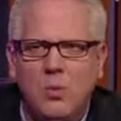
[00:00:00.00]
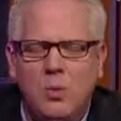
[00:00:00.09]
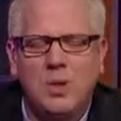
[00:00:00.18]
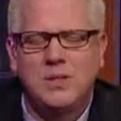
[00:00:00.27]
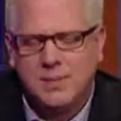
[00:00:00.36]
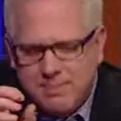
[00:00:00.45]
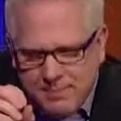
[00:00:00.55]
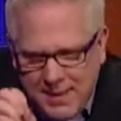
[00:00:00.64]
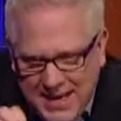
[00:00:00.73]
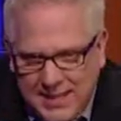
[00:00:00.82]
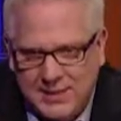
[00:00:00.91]
was
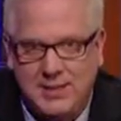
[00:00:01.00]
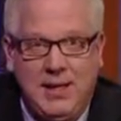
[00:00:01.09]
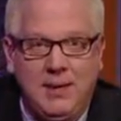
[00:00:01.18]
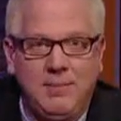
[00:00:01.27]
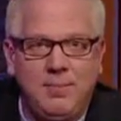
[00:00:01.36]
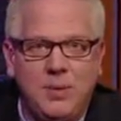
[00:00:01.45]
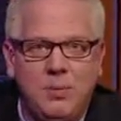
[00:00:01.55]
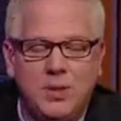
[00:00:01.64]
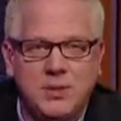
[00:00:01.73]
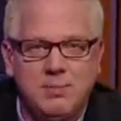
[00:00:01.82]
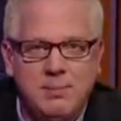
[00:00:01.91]
amazing,
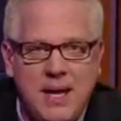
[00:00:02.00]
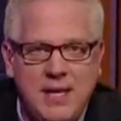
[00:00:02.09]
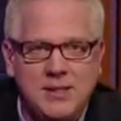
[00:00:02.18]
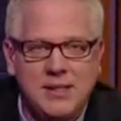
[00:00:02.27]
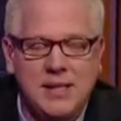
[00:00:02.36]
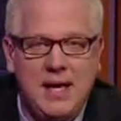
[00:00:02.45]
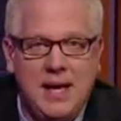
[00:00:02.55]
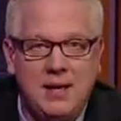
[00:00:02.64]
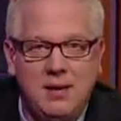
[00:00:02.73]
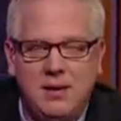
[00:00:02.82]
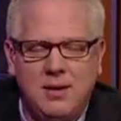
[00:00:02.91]
was amazing,
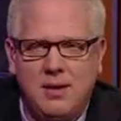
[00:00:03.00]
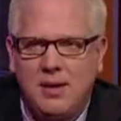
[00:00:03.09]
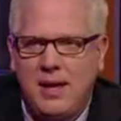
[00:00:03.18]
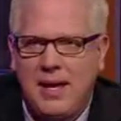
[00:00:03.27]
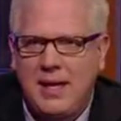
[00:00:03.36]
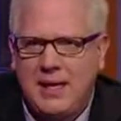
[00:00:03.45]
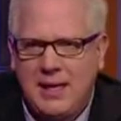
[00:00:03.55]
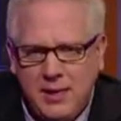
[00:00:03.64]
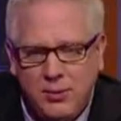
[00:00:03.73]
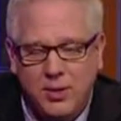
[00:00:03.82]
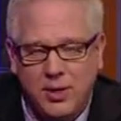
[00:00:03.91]
and a
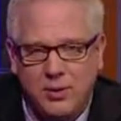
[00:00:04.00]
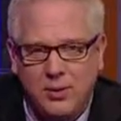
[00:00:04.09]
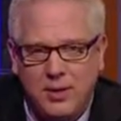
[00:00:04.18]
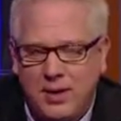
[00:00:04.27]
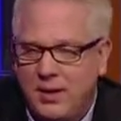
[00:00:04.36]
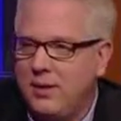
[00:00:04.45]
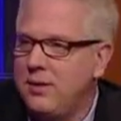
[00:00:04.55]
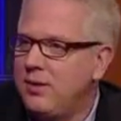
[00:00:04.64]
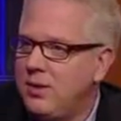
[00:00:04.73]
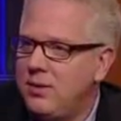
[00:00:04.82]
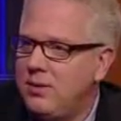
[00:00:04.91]
hero. Uh,
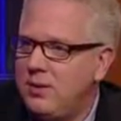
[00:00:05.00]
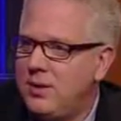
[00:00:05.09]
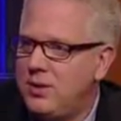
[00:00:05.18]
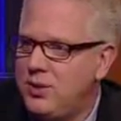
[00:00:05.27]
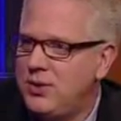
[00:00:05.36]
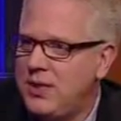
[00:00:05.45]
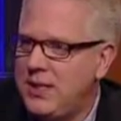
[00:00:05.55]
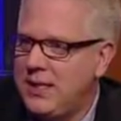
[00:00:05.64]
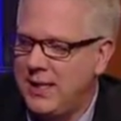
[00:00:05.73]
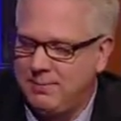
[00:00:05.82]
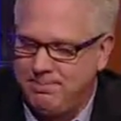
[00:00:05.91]
did, did you
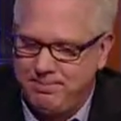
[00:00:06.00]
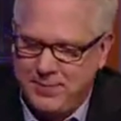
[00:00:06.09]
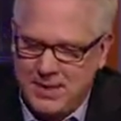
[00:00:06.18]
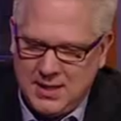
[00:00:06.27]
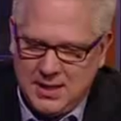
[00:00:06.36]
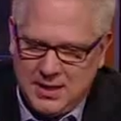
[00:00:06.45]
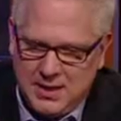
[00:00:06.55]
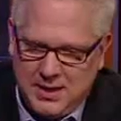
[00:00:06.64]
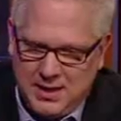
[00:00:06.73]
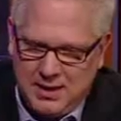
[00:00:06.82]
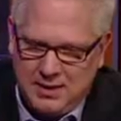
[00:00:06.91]
see um,
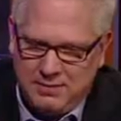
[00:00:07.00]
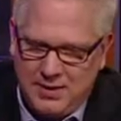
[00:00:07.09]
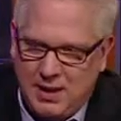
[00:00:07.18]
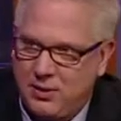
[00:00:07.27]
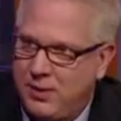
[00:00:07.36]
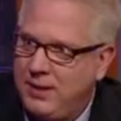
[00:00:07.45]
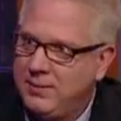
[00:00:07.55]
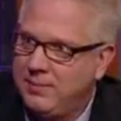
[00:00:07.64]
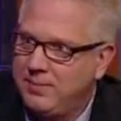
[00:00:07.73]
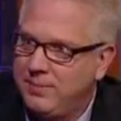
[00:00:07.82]
uh, Valkyrie? You,